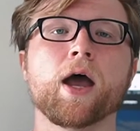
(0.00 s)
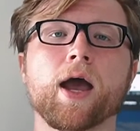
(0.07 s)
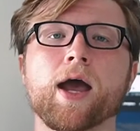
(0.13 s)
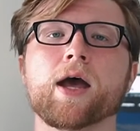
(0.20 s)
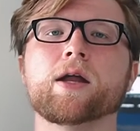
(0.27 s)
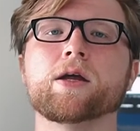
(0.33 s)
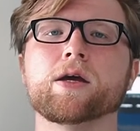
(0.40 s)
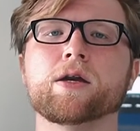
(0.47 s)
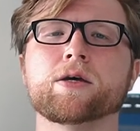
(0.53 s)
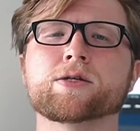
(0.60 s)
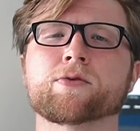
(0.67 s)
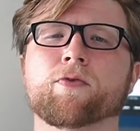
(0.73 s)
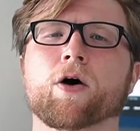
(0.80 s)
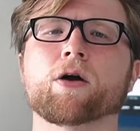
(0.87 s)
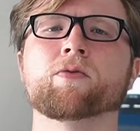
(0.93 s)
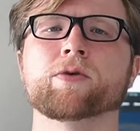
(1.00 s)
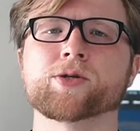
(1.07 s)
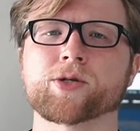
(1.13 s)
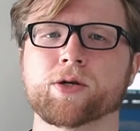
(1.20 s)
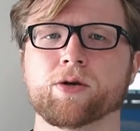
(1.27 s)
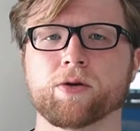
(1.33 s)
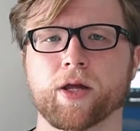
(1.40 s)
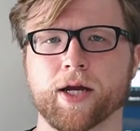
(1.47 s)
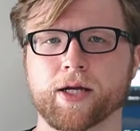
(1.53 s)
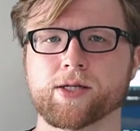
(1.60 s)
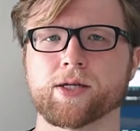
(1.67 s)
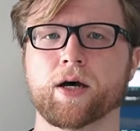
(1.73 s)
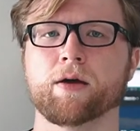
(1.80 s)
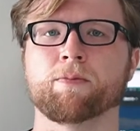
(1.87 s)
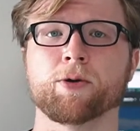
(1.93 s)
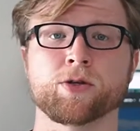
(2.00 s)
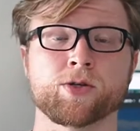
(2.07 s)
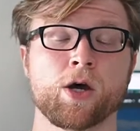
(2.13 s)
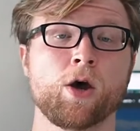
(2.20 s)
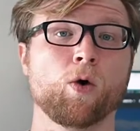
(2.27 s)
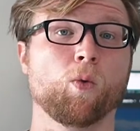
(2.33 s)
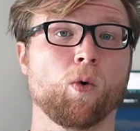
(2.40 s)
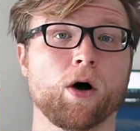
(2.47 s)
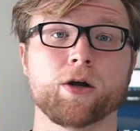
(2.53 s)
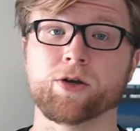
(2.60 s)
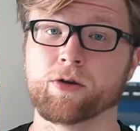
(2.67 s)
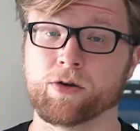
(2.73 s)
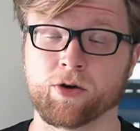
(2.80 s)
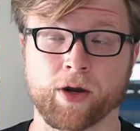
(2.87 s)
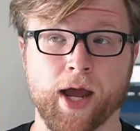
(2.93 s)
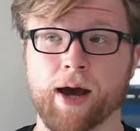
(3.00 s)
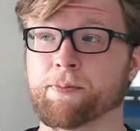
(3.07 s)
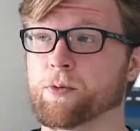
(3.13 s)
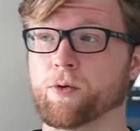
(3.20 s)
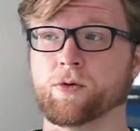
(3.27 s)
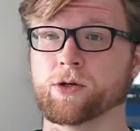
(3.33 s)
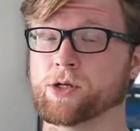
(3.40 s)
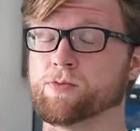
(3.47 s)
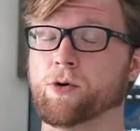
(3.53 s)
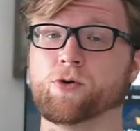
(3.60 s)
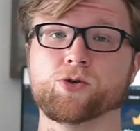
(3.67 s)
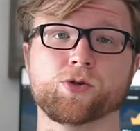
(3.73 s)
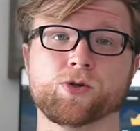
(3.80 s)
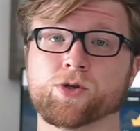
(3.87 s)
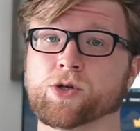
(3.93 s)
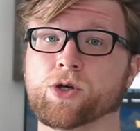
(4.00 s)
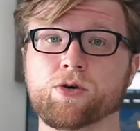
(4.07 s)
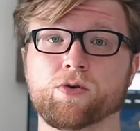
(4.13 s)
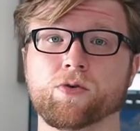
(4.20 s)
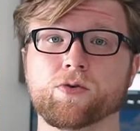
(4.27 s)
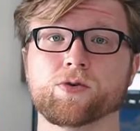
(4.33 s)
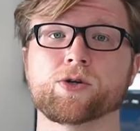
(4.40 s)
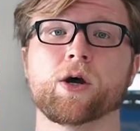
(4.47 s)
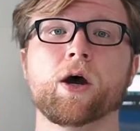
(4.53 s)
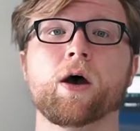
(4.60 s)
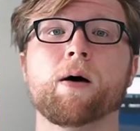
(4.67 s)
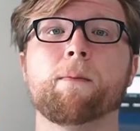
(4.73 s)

And it is far riskier, like I said, because one, your capital exposure is huge,